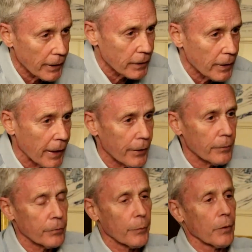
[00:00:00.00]

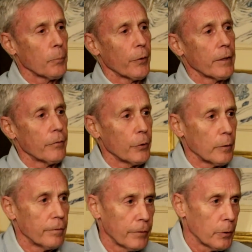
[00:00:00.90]
and from the point of
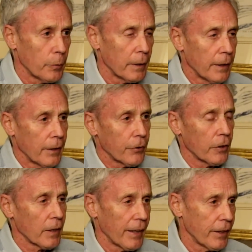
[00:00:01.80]
view of food, it's a
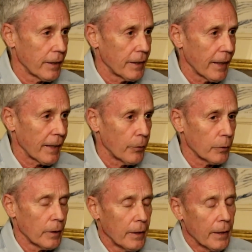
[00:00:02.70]
good idea to get
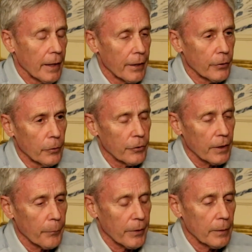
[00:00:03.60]
out and do
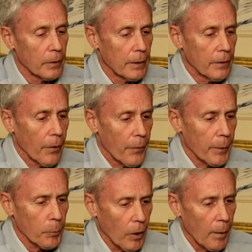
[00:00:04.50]
something.
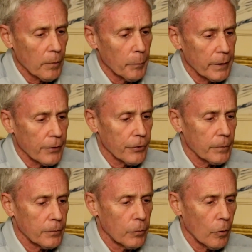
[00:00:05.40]
The problem
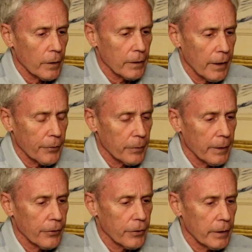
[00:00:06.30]
is, for
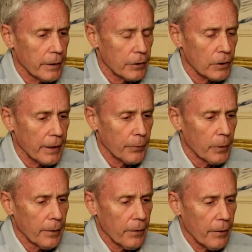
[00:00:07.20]
countries, is that
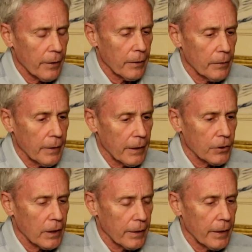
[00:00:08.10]

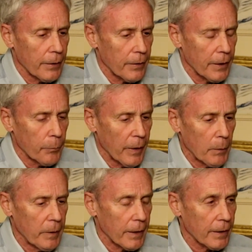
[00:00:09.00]
it
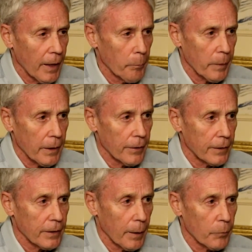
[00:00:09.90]
may be a company
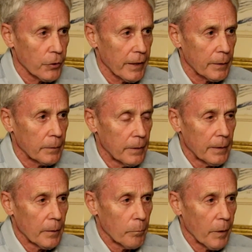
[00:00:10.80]
that comes in,
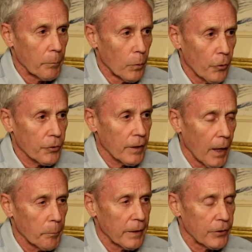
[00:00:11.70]
but most
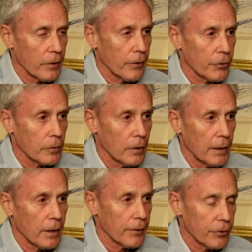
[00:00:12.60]
companies that are
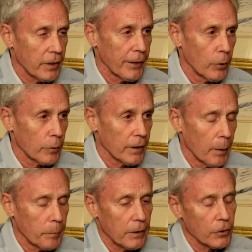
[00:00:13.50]
strong are state-owned
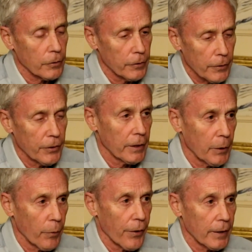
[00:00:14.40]
companies. So you're
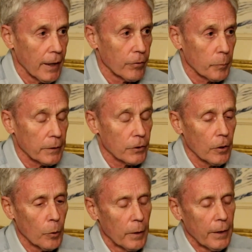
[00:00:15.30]
dealing with the government.
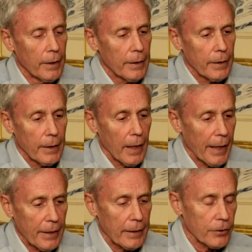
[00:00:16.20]
So
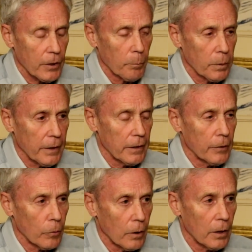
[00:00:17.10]
I think it's
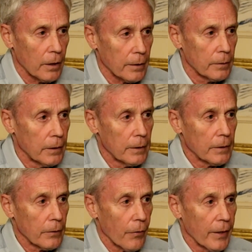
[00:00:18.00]
completely wrong
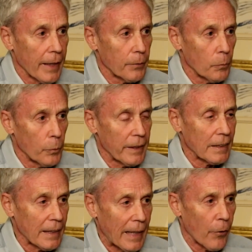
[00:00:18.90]
that we
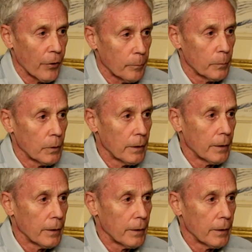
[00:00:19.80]
allow them